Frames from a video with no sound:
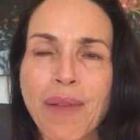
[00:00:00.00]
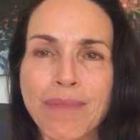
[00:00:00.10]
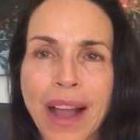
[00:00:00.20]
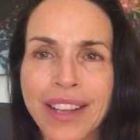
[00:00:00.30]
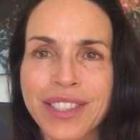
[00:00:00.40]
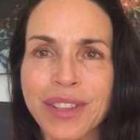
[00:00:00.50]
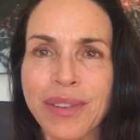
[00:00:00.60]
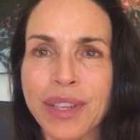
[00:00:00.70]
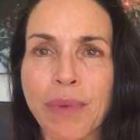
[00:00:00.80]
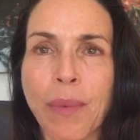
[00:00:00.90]

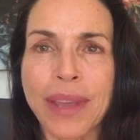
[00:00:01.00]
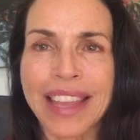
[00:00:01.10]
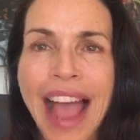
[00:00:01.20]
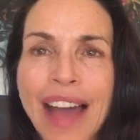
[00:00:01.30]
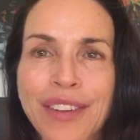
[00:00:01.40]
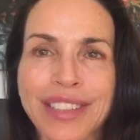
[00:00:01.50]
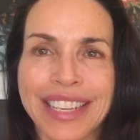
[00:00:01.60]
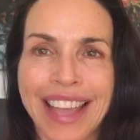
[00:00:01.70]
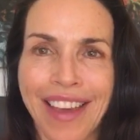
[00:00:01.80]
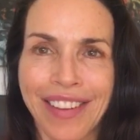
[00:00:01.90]
milestones. And when we gather
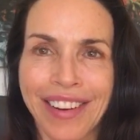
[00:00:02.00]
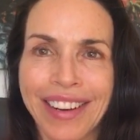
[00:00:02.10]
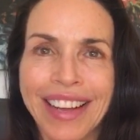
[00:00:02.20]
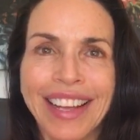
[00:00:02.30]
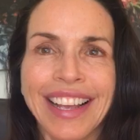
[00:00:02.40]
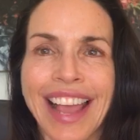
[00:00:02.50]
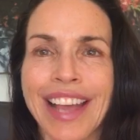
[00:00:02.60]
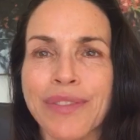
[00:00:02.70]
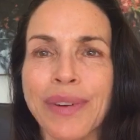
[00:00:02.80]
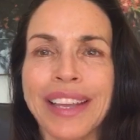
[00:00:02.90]
together
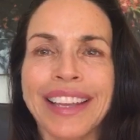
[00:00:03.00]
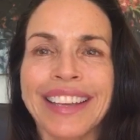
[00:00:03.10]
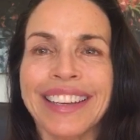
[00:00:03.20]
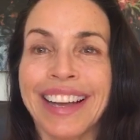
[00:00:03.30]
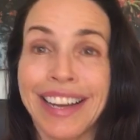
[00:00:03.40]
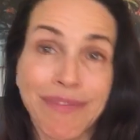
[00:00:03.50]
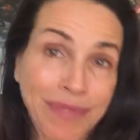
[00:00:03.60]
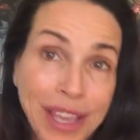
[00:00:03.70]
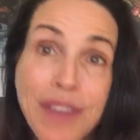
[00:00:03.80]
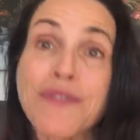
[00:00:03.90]
and we
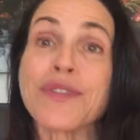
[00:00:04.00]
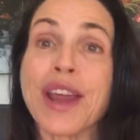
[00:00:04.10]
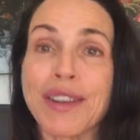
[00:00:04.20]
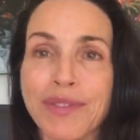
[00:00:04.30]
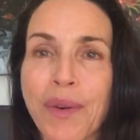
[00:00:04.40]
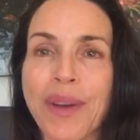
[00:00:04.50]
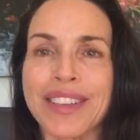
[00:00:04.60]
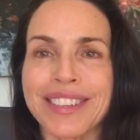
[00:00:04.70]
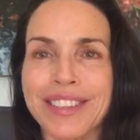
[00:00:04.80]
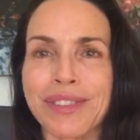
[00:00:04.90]
give great
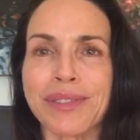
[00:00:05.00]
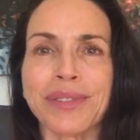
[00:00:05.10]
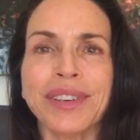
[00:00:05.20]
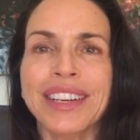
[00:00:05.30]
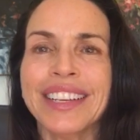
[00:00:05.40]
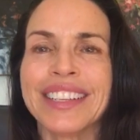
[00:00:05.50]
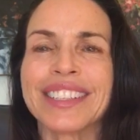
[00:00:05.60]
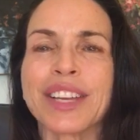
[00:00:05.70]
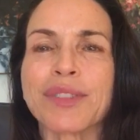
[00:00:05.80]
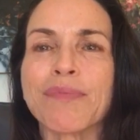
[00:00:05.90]
voice to
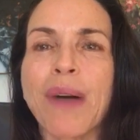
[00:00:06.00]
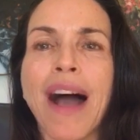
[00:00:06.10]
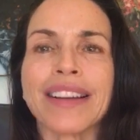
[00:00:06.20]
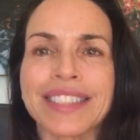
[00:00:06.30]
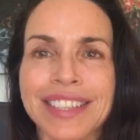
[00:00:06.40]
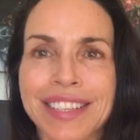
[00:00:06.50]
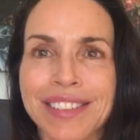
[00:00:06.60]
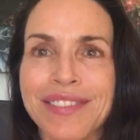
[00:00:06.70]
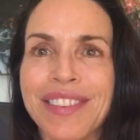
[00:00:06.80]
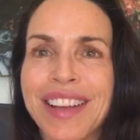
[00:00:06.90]
such
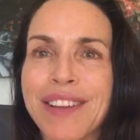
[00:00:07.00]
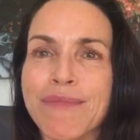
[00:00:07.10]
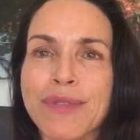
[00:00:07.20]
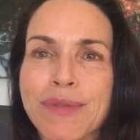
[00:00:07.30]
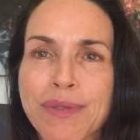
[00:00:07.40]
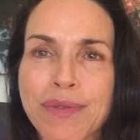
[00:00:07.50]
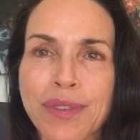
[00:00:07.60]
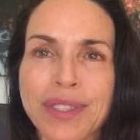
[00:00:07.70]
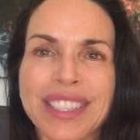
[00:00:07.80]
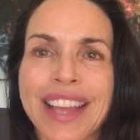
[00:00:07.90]
positive,
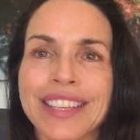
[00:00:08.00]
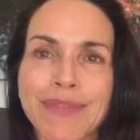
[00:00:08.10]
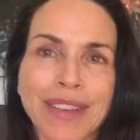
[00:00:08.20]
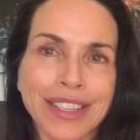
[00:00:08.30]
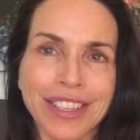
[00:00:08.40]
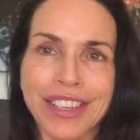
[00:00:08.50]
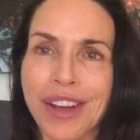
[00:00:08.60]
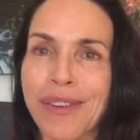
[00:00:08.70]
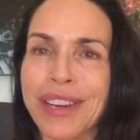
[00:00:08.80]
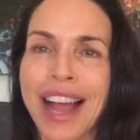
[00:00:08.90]
beautiful sentiments, you
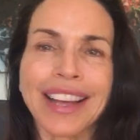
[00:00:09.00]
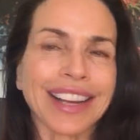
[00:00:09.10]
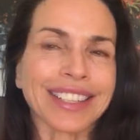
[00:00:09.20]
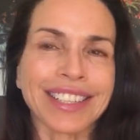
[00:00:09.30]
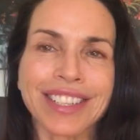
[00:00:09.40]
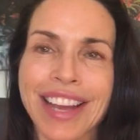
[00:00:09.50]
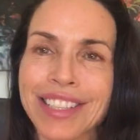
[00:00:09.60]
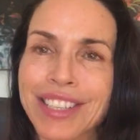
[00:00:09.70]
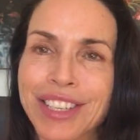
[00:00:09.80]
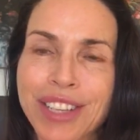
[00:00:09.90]
know, I got a
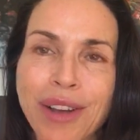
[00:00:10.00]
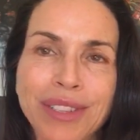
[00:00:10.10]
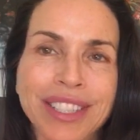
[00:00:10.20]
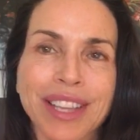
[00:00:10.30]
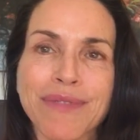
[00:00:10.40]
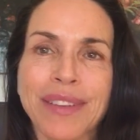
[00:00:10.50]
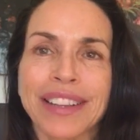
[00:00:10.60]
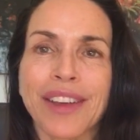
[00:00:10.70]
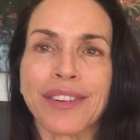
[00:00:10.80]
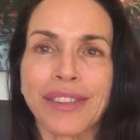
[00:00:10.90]
chance to toast them
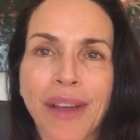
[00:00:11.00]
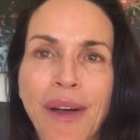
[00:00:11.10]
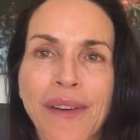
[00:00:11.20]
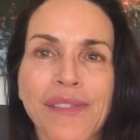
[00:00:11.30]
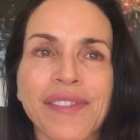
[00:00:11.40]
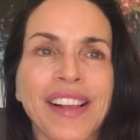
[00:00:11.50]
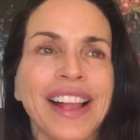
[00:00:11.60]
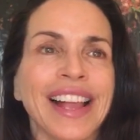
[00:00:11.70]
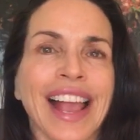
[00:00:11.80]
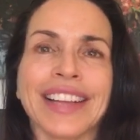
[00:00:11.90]
and their love,
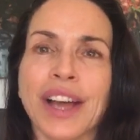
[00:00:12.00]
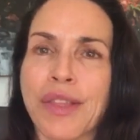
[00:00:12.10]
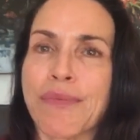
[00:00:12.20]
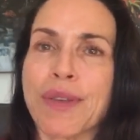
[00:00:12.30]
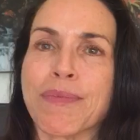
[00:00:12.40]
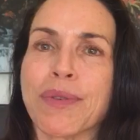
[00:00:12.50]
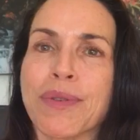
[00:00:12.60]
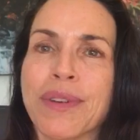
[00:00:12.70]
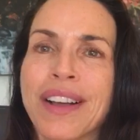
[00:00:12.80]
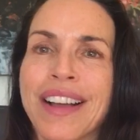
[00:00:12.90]
and other
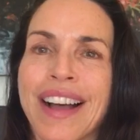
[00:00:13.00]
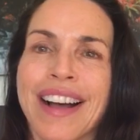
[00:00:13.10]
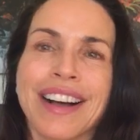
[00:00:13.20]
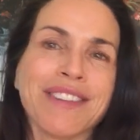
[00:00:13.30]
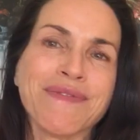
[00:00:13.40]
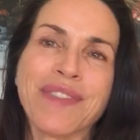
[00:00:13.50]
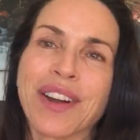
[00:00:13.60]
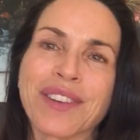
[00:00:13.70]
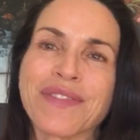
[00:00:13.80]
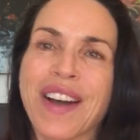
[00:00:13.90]
people,
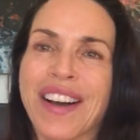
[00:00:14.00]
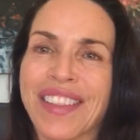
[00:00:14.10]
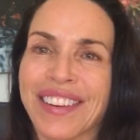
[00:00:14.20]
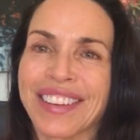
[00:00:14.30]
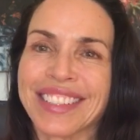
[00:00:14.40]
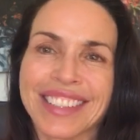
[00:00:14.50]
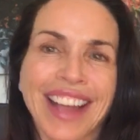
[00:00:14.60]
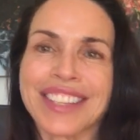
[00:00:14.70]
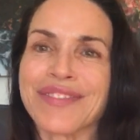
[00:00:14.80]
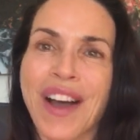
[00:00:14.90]
her father,
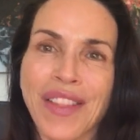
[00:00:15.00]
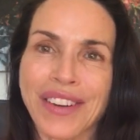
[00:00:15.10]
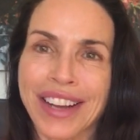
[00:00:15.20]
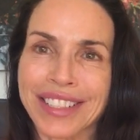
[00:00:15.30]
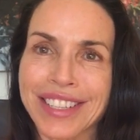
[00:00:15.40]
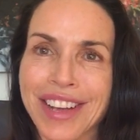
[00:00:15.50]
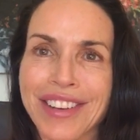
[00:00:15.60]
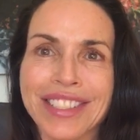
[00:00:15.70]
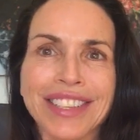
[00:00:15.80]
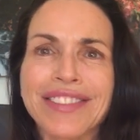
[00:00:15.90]
Sai's father, got to
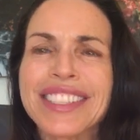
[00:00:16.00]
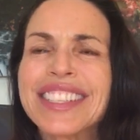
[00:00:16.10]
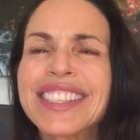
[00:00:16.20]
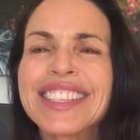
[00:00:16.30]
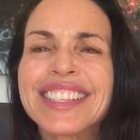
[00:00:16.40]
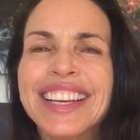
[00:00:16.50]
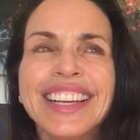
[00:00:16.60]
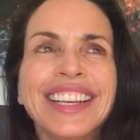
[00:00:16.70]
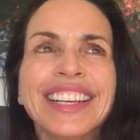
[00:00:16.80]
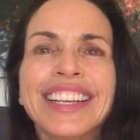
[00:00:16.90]
toast. It was just this
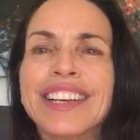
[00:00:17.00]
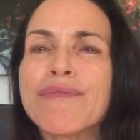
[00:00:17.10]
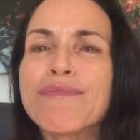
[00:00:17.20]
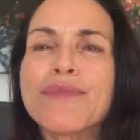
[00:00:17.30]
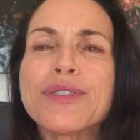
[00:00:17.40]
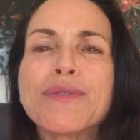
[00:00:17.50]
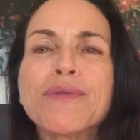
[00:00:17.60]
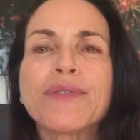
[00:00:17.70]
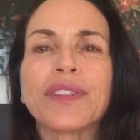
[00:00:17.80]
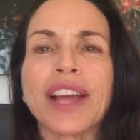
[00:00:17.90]

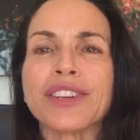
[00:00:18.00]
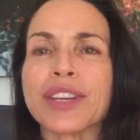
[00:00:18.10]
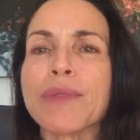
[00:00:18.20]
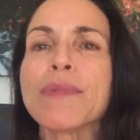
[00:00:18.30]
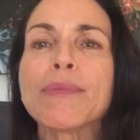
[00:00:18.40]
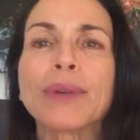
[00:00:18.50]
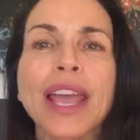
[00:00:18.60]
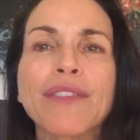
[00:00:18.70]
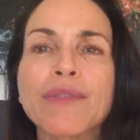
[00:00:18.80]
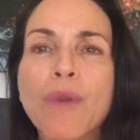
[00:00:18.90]
beautiful energy, and people
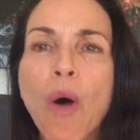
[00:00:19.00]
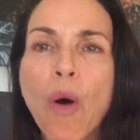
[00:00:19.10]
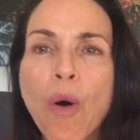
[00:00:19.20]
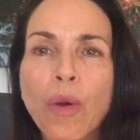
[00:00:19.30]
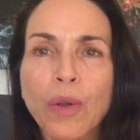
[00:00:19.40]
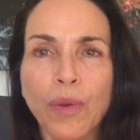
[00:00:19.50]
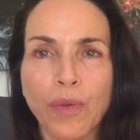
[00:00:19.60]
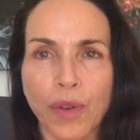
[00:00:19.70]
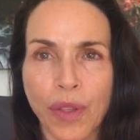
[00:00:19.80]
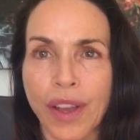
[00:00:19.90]
came from all
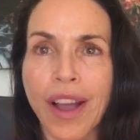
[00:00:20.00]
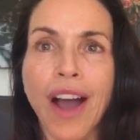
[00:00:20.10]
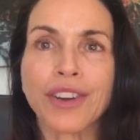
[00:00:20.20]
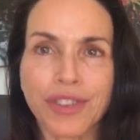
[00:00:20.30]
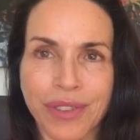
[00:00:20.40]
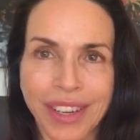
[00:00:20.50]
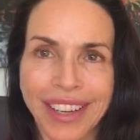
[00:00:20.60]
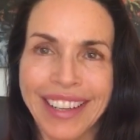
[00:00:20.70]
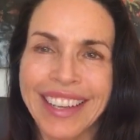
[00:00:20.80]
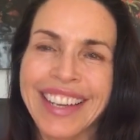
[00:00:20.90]
over the
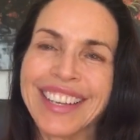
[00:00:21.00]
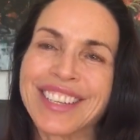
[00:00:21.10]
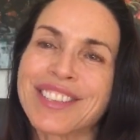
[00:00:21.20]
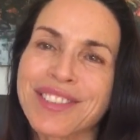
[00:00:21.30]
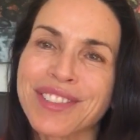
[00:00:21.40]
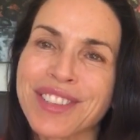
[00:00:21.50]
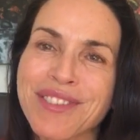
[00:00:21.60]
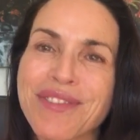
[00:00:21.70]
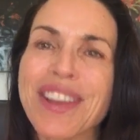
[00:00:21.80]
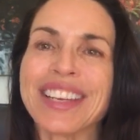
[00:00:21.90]
country
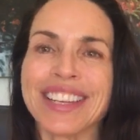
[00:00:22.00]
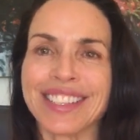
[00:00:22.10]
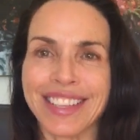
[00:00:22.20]
to witness